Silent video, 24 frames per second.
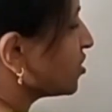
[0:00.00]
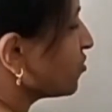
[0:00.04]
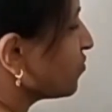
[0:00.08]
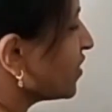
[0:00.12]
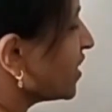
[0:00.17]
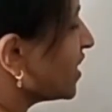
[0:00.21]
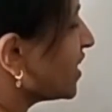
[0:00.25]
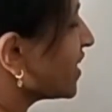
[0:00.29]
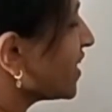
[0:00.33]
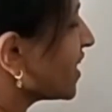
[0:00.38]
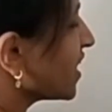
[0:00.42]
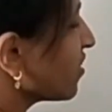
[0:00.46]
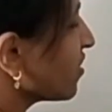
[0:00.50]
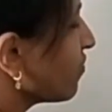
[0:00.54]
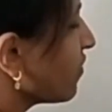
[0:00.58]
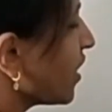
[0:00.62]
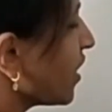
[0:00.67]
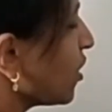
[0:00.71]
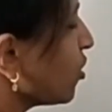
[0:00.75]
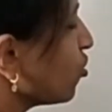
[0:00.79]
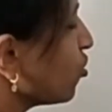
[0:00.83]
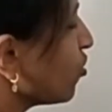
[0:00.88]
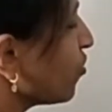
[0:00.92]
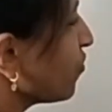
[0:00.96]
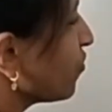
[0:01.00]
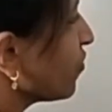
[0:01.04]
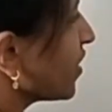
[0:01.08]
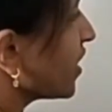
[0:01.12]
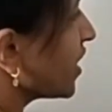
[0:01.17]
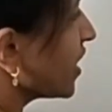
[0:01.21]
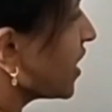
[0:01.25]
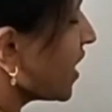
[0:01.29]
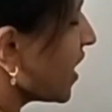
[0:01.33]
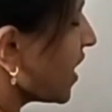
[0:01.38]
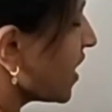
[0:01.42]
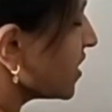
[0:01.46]
It will take value of
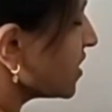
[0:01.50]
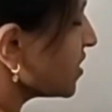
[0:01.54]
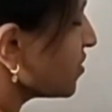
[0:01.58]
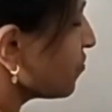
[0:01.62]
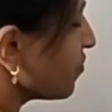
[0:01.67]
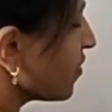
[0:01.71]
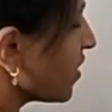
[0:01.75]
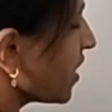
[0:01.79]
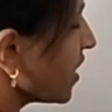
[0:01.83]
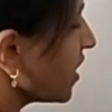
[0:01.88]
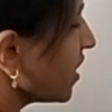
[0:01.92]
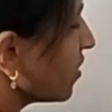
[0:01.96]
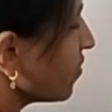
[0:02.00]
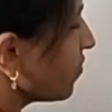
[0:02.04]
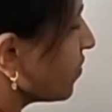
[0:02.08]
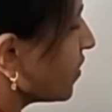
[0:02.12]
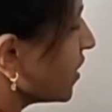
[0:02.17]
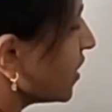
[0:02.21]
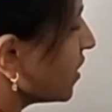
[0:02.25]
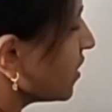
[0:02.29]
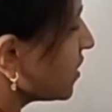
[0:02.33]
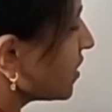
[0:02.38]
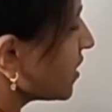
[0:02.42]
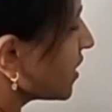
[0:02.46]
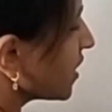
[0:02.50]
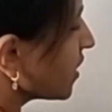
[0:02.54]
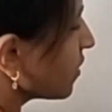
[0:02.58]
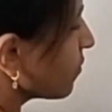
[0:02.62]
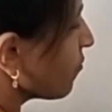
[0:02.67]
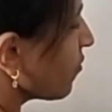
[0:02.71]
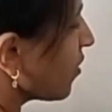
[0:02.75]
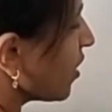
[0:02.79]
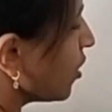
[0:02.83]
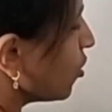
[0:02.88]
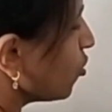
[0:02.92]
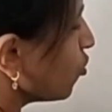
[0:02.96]
A as five, will take
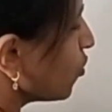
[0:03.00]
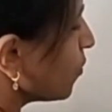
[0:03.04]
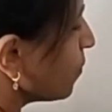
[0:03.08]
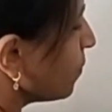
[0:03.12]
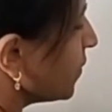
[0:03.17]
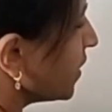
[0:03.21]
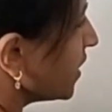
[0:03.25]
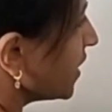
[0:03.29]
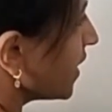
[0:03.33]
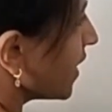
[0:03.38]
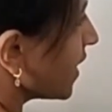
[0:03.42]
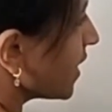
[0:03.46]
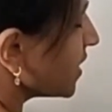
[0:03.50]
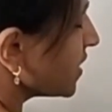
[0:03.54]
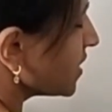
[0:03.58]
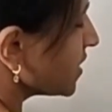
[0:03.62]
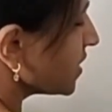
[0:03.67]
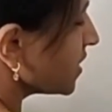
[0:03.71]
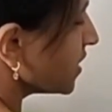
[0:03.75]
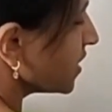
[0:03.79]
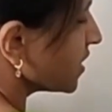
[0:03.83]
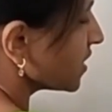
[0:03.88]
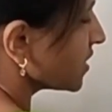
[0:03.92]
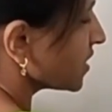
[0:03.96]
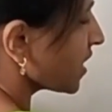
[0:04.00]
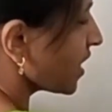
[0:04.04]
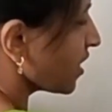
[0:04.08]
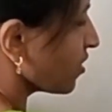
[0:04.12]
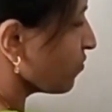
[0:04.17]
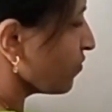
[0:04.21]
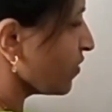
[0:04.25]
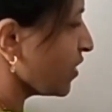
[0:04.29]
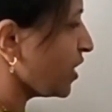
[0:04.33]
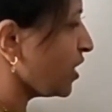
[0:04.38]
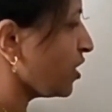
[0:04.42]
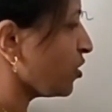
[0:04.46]
value of B as six,
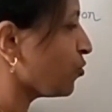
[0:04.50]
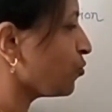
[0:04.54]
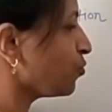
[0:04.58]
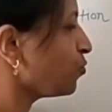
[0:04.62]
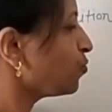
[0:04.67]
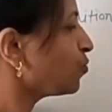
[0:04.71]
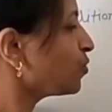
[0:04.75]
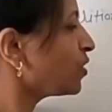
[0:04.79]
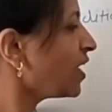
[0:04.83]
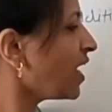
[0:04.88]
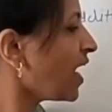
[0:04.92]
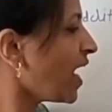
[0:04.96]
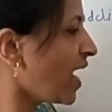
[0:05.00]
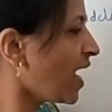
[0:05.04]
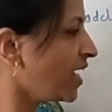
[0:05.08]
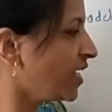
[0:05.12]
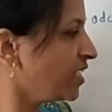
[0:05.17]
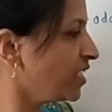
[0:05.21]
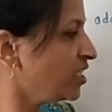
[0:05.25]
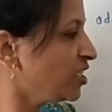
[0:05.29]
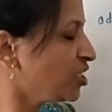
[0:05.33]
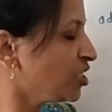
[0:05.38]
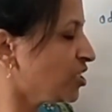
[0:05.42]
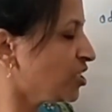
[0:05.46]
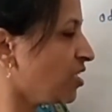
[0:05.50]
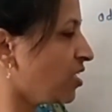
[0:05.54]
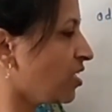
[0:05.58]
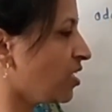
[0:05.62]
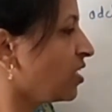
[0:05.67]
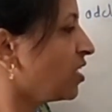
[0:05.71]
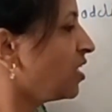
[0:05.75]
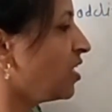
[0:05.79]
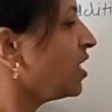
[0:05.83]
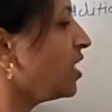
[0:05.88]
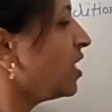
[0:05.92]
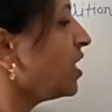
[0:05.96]
and will do the addition.
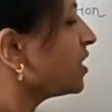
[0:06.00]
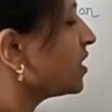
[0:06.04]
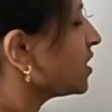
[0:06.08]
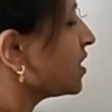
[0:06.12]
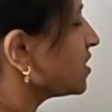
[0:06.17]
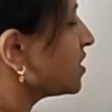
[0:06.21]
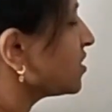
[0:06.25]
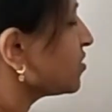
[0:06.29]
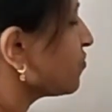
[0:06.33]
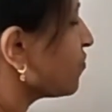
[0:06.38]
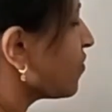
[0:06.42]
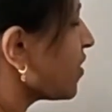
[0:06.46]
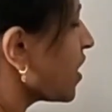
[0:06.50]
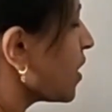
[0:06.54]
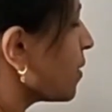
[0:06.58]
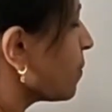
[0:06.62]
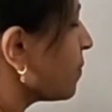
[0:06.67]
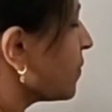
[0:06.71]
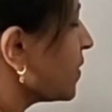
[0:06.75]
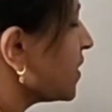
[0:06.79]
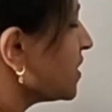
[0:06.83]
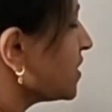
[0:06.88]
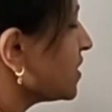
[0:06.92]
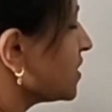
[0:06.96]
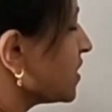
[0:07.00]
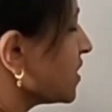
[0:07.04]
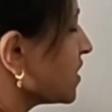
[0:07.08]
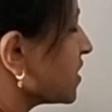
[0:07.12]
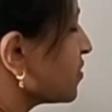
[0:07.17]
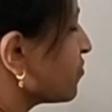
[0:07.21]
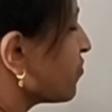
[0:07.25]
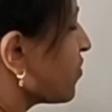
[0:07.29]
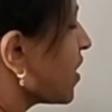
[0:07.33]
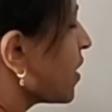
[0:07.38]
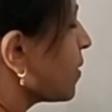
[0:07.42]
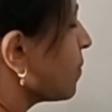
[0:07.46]
That is five plus
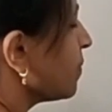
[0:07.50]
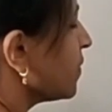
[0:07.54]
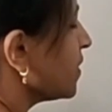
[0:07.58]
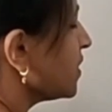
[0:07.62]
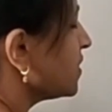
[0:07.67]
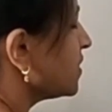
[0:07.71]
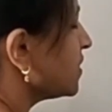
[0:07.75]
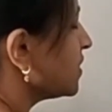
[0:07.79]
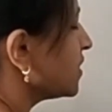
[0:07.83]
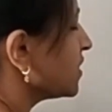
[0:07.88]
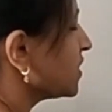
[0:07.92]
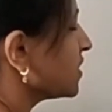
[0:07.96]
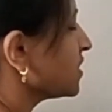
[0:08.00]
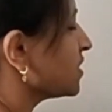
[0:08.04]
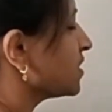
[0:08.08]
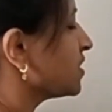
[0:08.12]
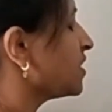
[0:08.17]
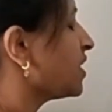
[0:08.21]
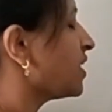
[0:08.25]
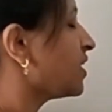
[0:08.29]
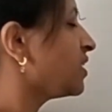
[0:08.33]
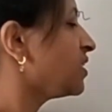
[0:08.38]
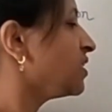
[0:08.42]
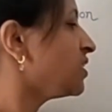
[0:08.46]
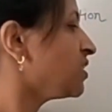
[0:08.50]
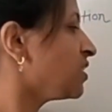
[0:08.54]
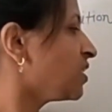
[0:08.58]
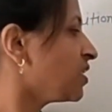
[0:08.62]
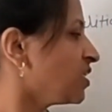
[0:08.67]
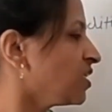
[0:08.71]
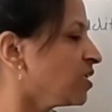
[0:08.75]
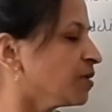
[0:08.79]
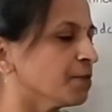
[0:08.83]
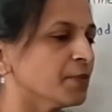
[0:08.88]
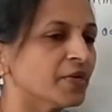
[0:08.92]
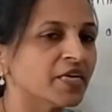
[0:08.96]
six. five plus six, that is
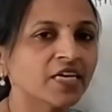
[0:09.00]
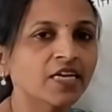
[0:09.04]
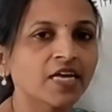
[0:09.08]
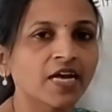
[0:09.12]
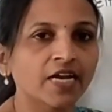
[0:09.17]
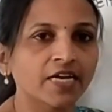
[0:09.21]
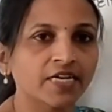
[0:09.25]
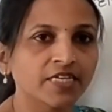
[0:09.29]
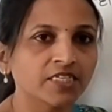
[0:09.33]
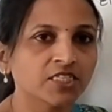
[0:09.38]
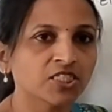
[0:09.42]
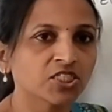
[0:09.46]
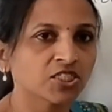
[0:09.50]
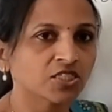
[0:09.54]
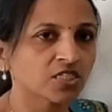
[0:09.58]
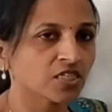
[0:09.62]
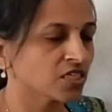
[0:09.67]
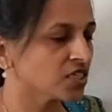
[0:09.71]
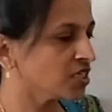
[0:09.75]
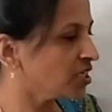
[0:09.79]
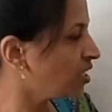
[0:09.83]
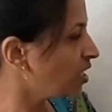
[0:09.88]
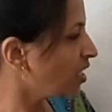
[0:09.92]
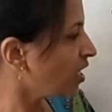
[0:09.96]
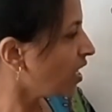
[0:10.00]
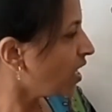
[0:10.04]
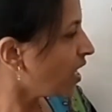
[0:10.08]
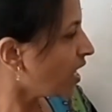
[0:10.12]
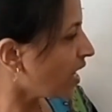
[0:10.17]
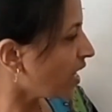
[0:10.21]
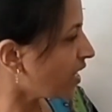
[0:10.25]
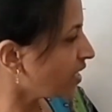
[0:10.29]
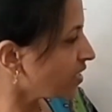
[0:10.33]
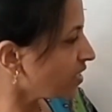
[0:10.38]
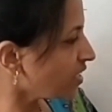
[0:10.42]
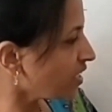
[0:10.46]
nothing but addition.
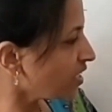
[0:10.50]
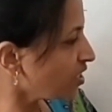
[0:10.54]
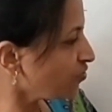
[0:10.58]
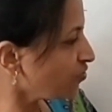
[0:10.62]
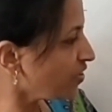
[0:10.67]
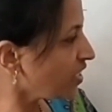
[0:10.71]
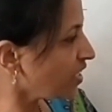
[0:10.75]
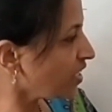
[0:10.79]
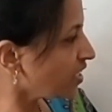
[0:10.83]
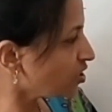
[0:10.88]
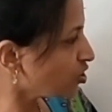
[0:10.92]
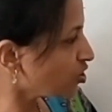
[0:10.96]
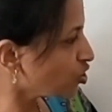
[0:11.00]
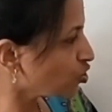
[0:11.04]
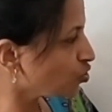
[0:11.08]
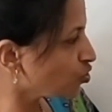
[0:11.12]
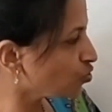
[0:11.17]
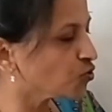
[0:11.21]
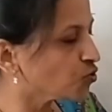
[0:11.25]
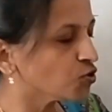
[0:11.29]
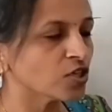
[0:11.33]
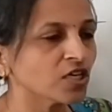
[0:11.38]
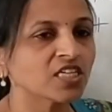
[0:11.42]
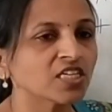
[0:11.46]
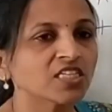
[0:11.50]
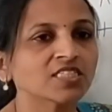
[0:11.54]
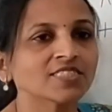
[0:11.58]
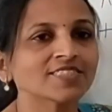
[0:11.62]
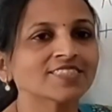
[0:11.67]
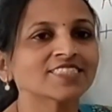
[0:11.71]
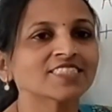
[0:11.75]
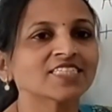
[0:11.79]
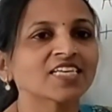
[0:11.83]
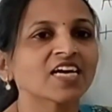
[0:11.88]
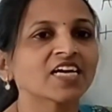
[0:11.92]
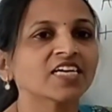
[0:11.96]
And that will get stored
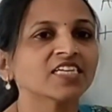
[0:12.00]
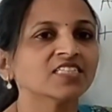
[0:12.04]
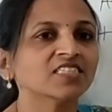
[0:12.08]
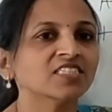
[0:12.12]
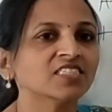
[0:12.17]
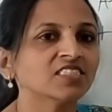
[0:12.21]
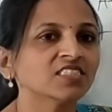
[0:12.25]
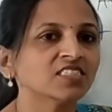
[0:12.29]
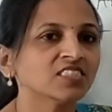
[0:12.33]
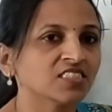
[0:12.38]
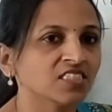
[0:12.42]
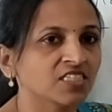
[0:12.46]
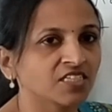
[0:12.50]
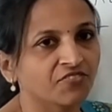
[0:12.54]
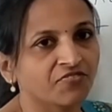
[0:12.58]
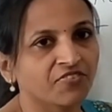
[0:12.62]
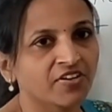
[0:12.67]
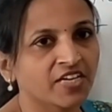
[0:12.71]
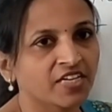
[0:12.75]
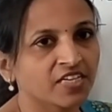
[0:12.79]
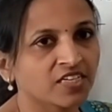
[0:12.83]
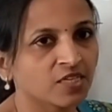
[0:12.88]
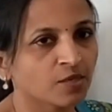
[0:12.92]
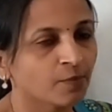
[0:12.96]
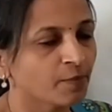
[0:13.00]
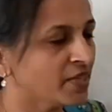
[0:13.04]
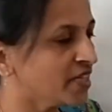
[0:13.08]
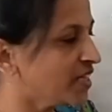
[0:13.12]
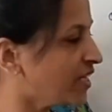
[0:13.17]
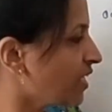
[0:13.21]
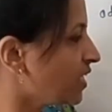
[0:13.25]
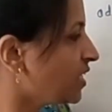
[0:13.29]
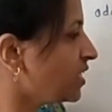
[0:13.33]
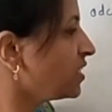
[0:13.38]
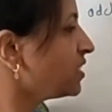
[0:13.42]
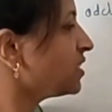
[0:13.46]
inside this C variable,
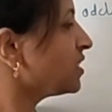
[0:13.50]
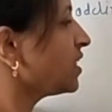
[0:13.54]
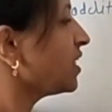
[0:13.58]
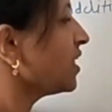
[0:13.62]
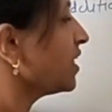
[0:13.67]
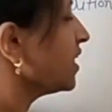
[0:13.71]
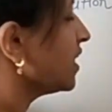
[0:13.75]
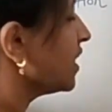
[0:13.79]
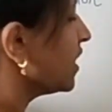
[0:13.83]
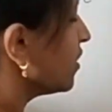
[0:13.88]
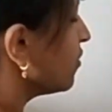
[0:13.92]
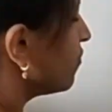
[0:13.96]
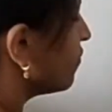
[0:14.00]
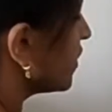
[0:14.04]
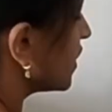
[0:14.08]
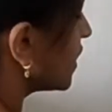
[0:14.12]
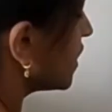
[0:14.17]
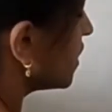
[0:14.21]
that is eleven.